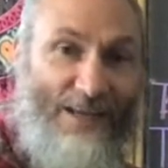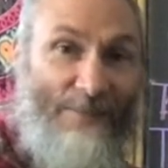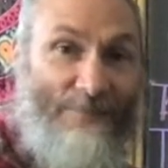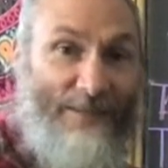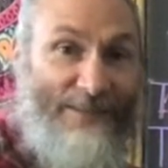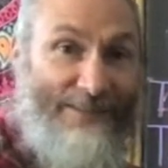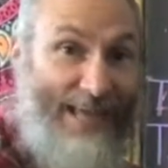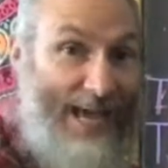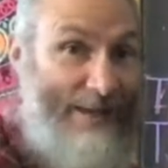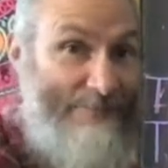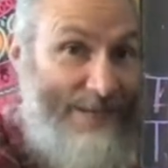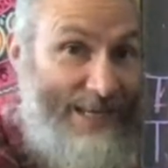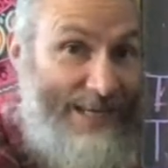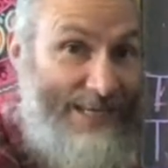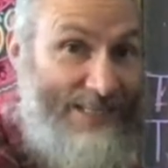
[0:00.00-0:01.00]
but that
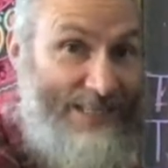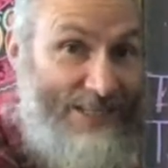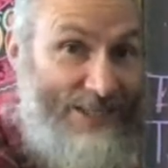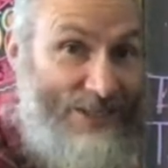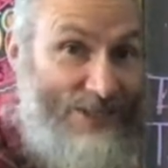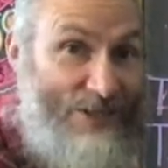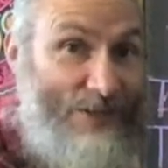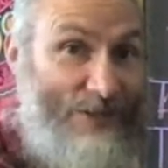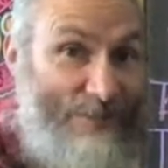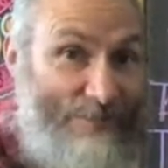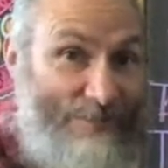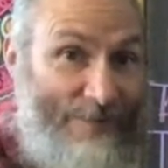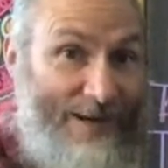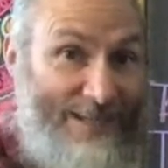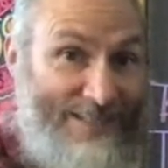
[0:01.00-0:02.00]
means that you
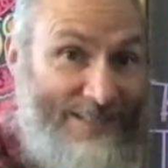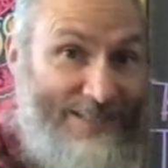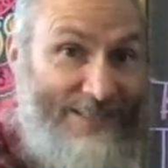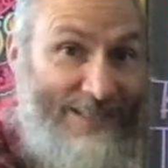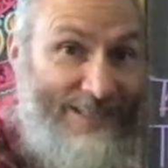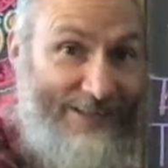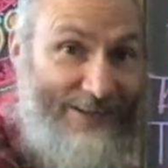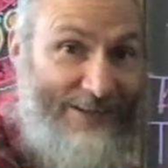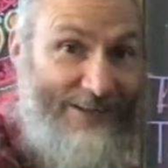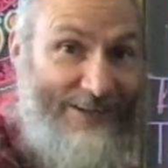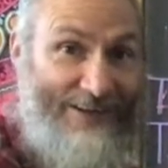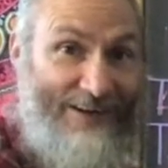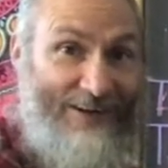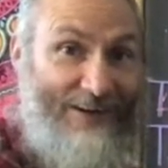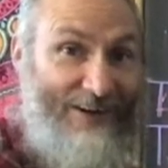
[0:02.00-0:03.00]
must
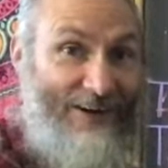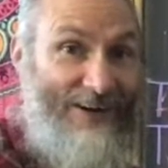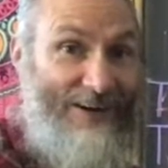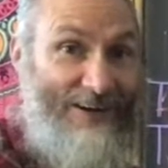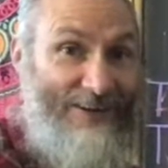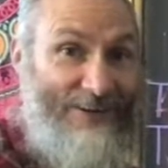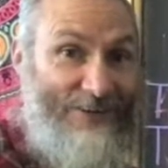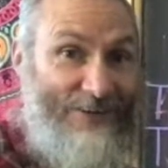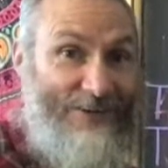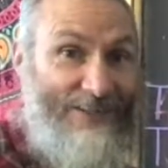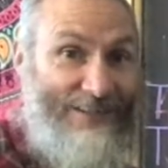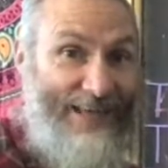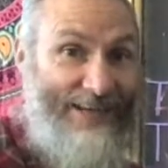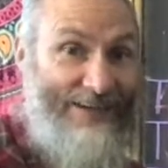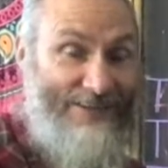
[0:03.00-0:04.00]
learn all your
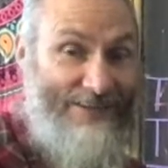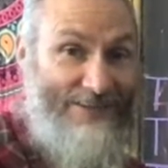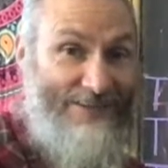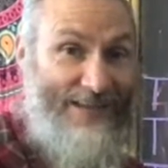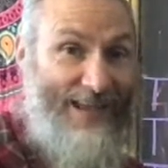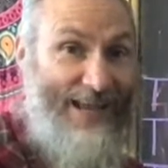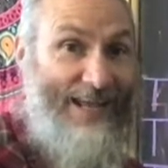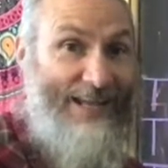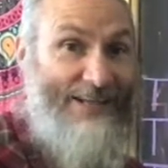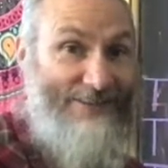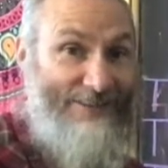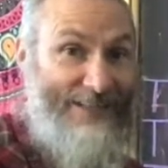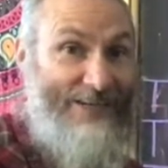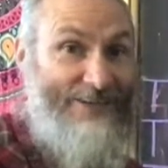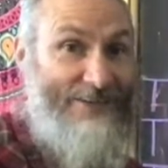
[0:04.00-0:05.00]
letters and your
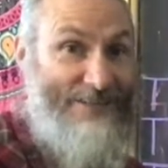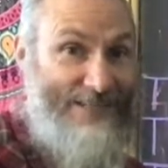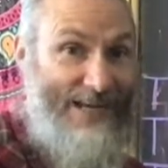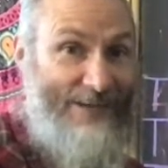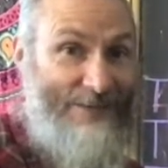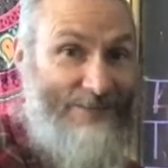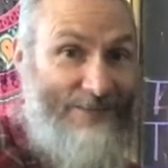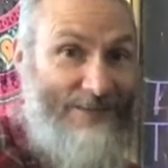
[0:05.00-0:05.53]
letter sounds.